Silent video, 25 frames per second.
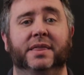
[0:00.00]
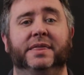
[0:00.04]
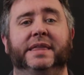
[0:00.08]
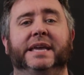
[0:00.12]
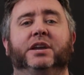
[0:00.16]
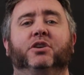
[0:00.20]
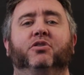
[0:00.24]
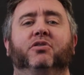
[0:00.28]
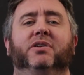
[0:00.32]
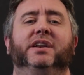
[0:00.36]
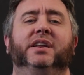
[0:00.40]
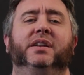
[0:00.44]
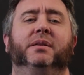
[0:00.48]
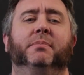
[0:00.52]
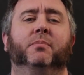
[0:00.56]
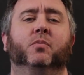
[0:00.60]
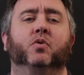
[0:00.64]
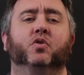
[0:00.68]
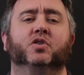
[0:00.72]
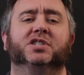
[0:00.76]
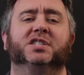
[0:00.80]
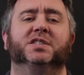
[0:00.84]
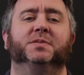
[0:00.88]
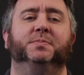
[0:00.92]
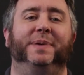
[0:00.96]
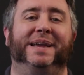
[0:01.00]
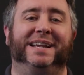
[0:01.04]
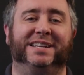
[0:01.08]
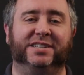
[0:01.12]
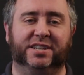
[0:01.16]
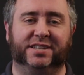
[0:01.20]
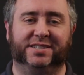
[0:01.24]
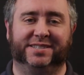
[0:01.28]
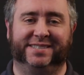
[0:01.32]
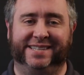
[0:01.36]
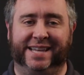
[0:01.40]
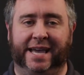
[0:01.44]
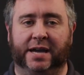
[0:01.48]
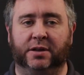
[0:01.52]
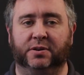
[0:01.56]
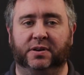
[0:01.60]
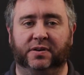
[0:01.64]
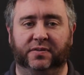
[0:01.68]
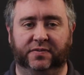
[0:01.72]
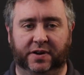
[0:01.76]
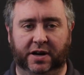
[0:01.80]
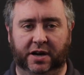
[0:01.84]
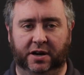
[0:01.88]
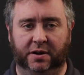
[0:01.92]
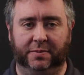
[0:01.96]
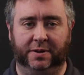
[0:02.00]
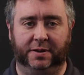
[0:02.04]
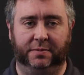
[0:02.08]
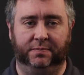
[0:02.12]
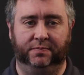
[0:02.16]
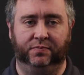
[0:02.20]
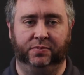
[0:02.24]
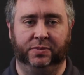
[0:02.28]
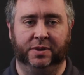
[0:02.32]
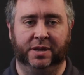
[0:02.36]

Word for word: they created a more spacious sound environment.